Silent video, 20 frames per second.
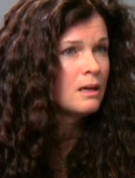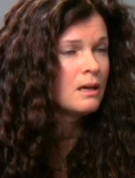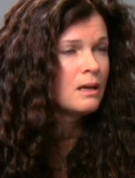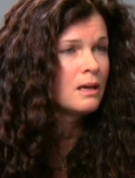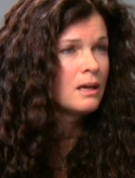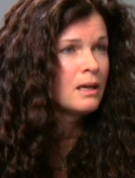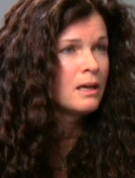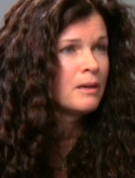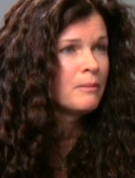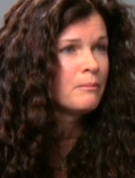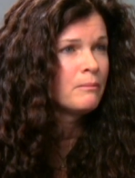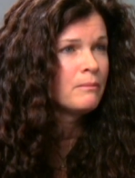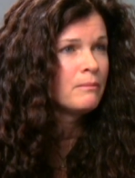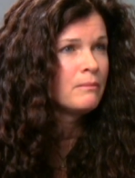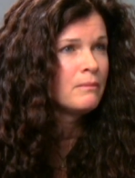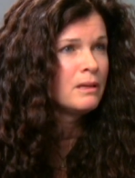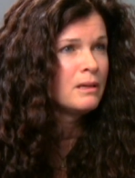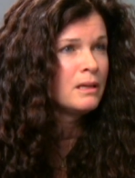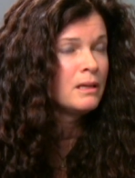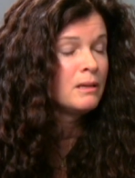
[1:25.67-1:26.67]
I'm
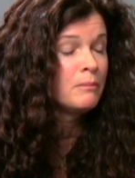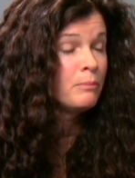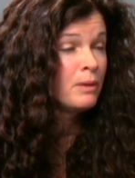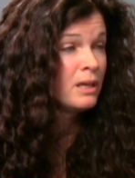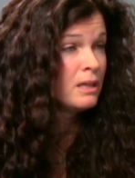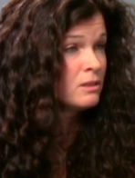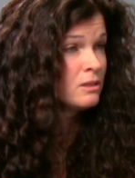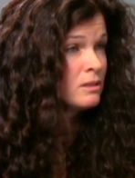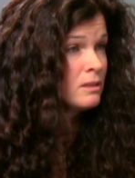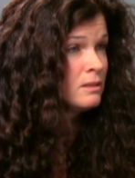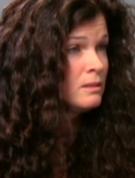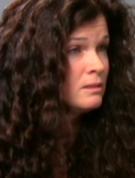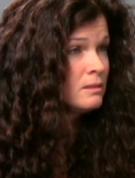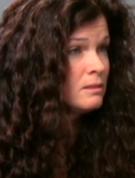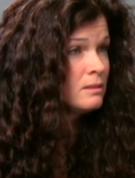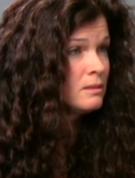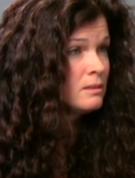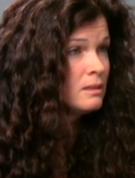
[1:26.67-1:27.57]
impatient.